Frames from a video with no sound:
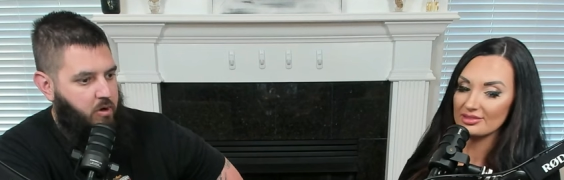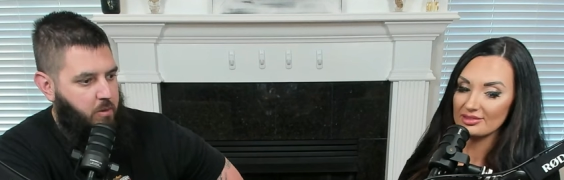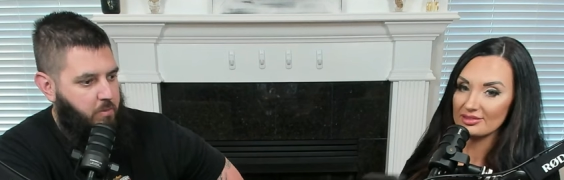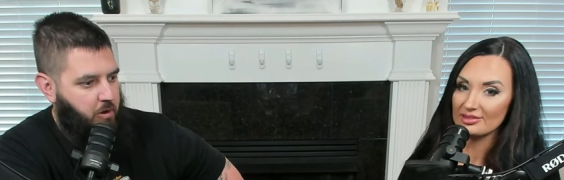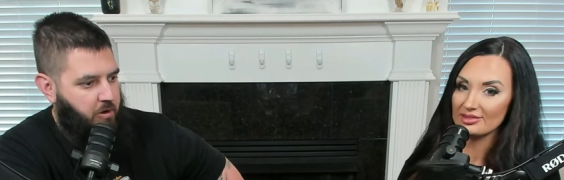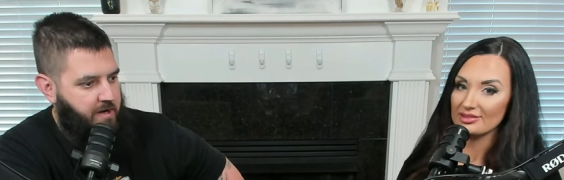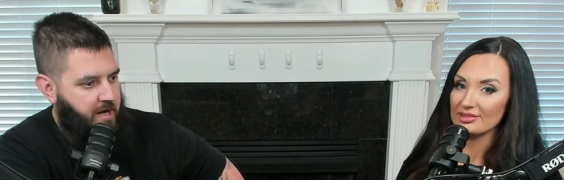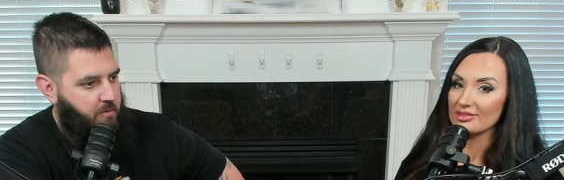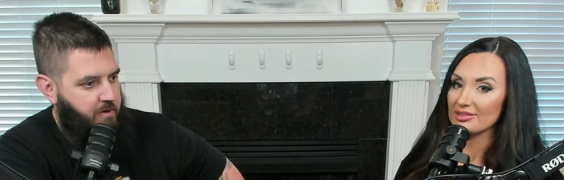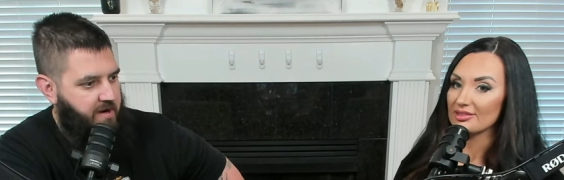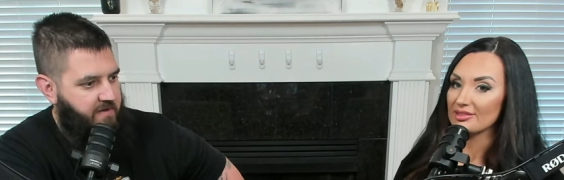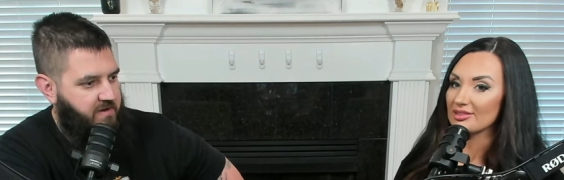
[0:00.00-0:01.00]
Speaker 1: or per day or
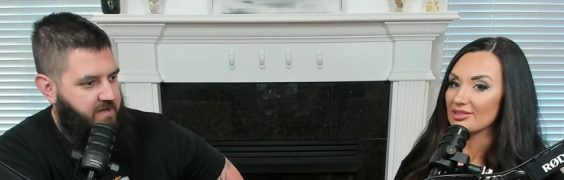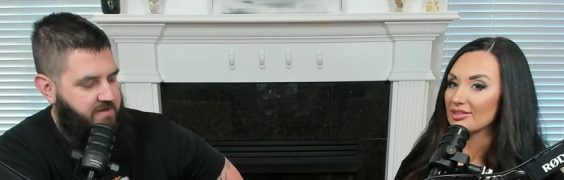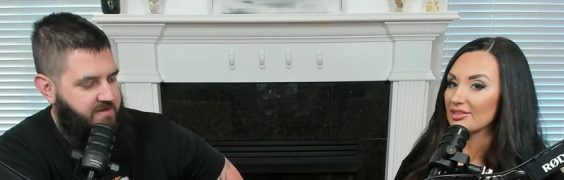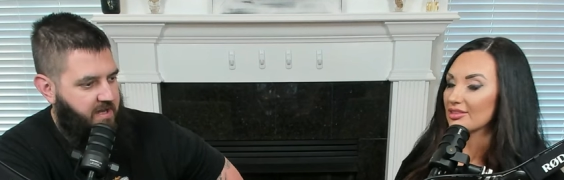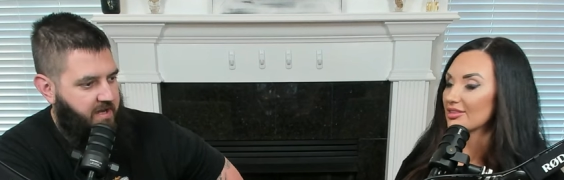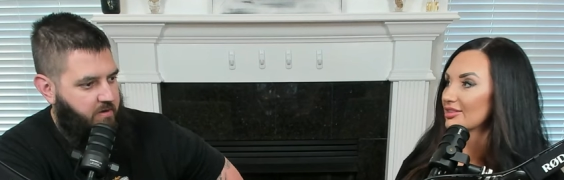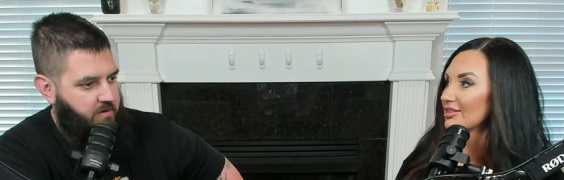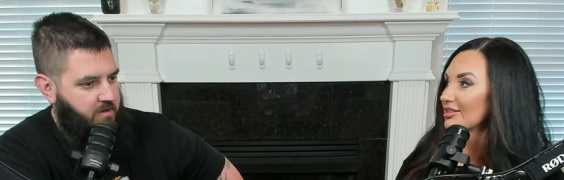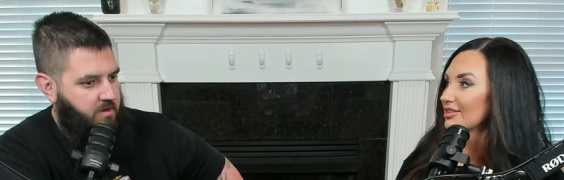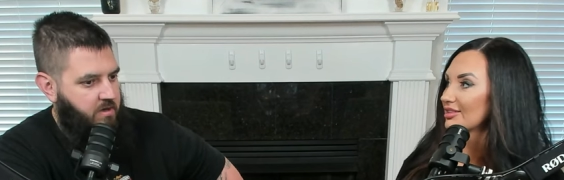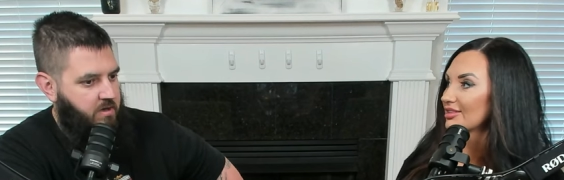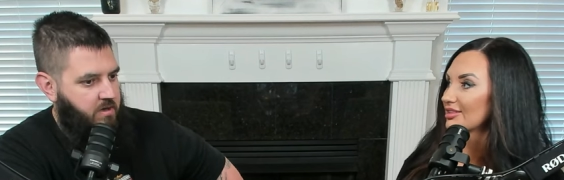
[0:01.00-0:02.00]
whatever. And he's like,
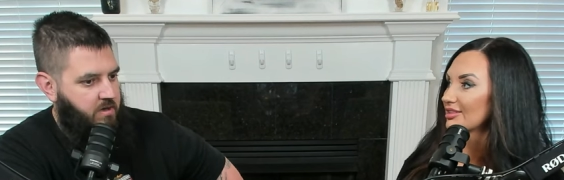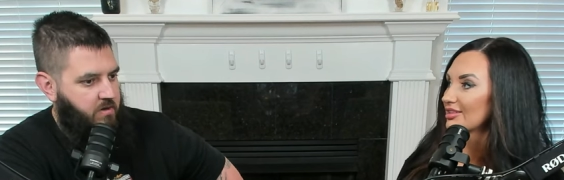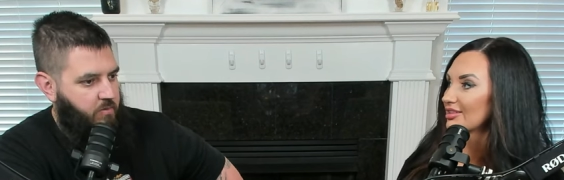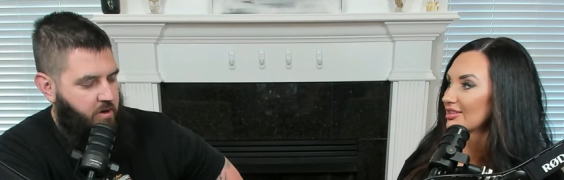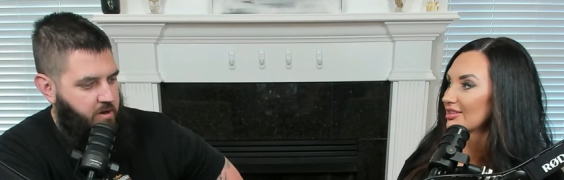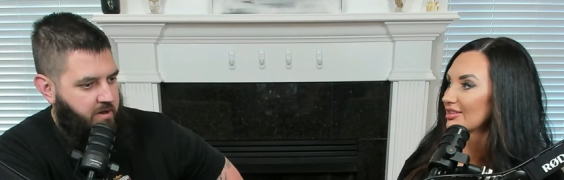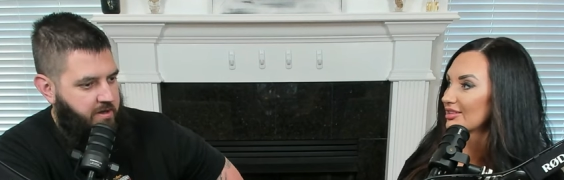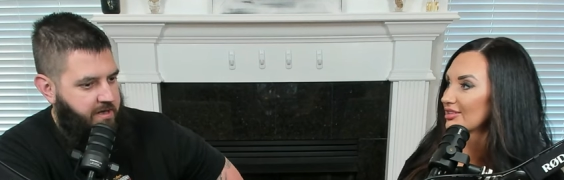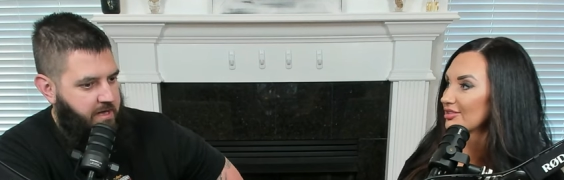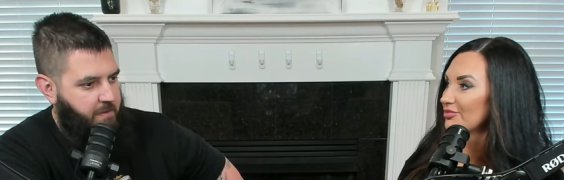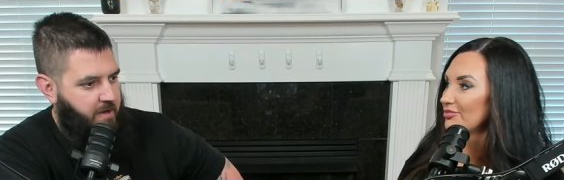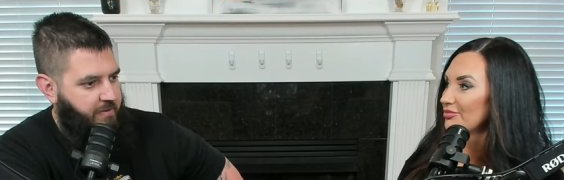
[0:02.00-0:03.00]
well, I need
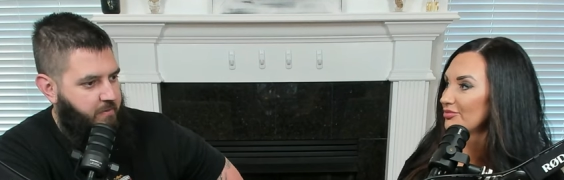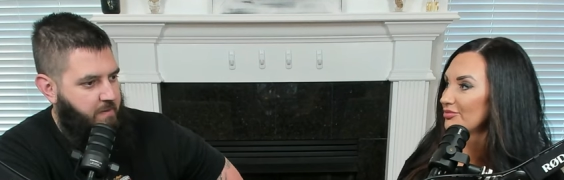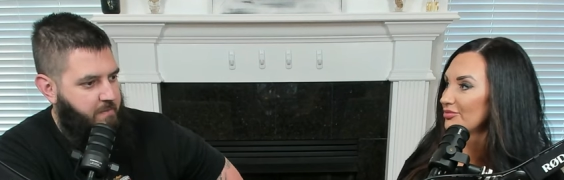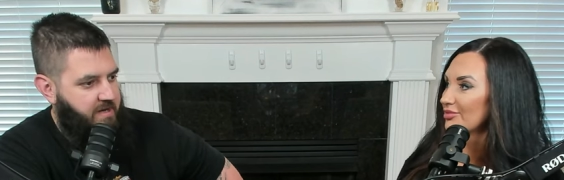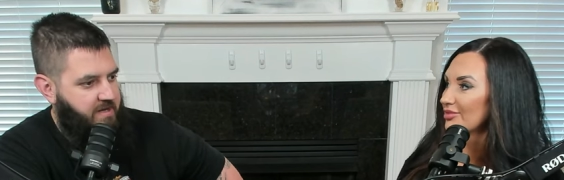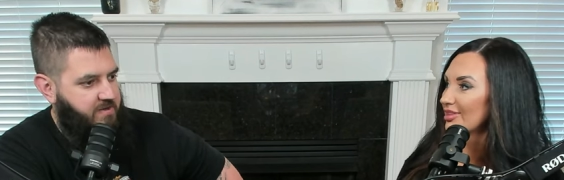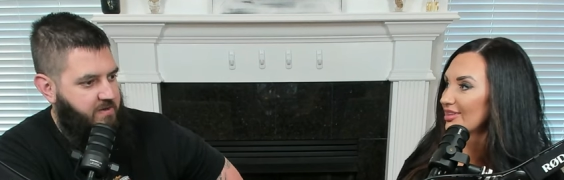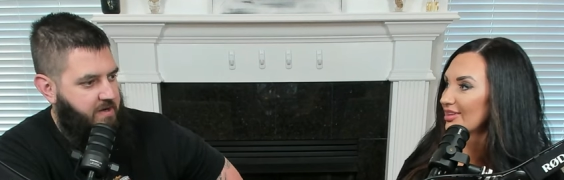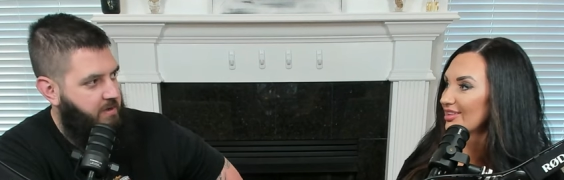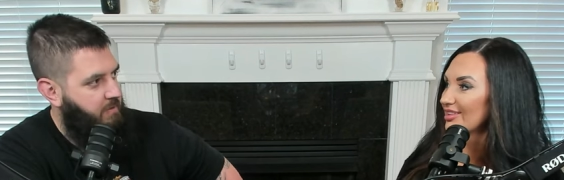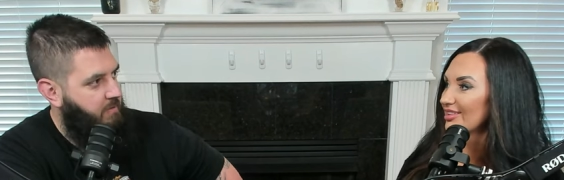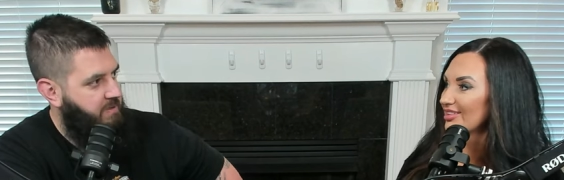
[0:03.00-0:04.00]
about three minutes, so I don't
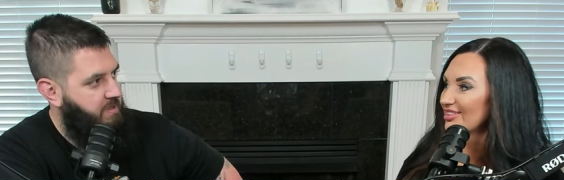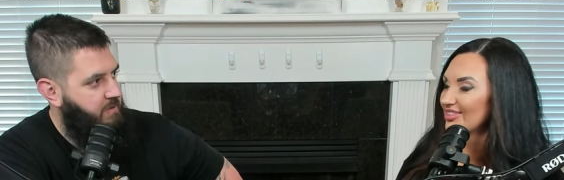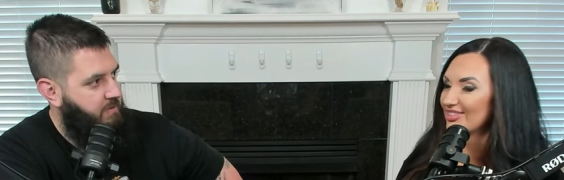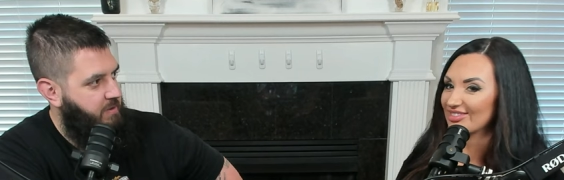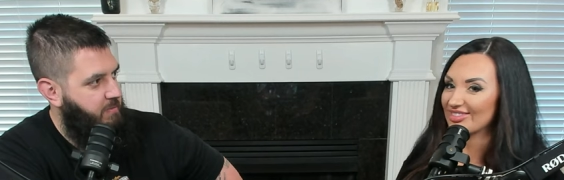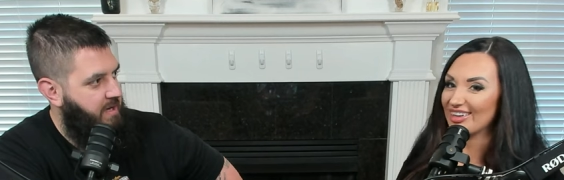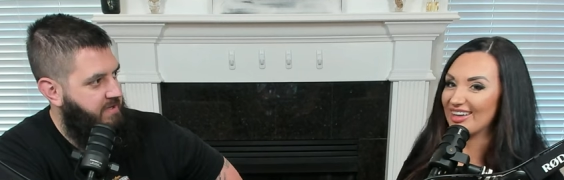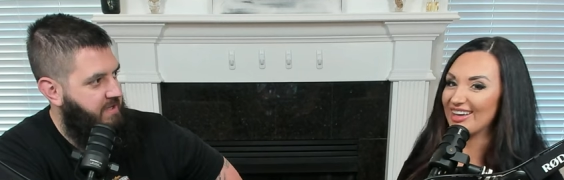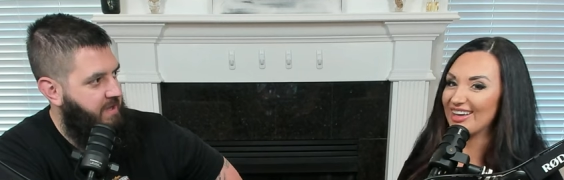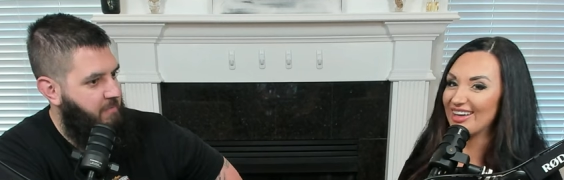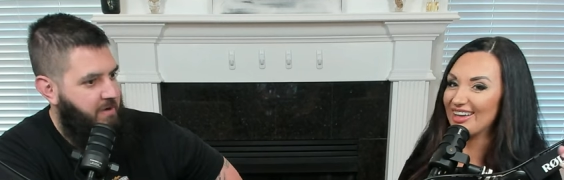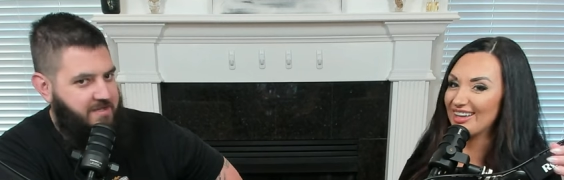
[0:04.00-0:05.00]
know what to do with the rest. and
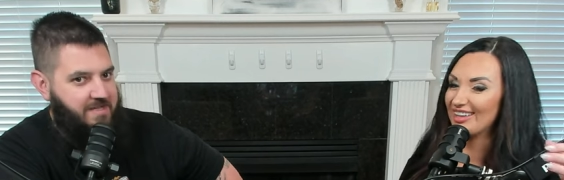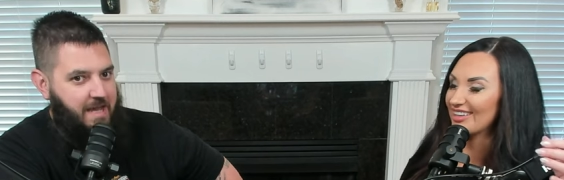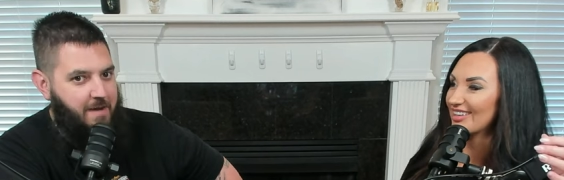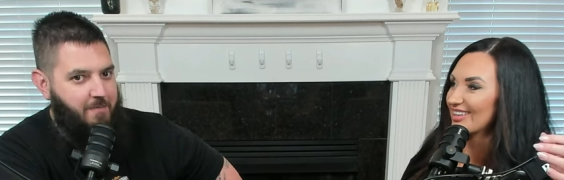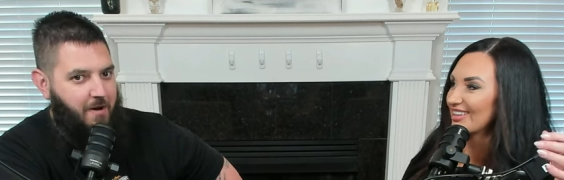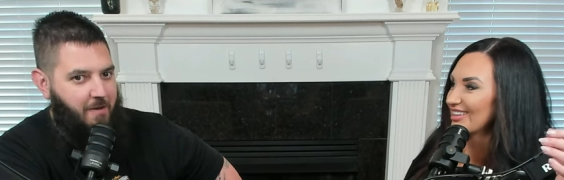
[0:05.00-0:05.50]
they want skee ball,